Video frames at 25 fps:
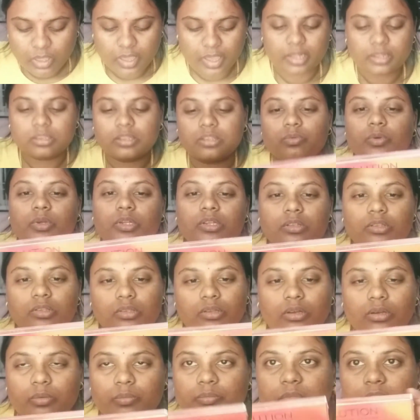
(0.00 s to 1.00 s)
And this one is
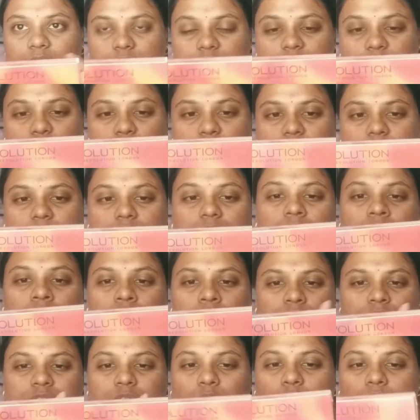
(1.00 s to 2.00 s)
Revolution
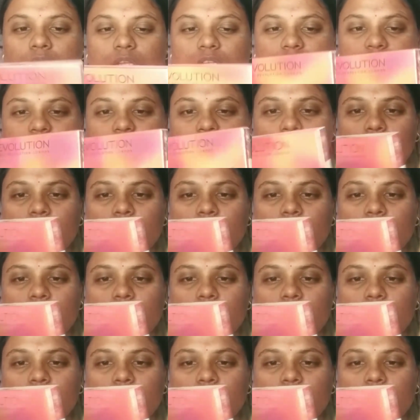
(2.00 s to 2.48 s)
Flawless 4,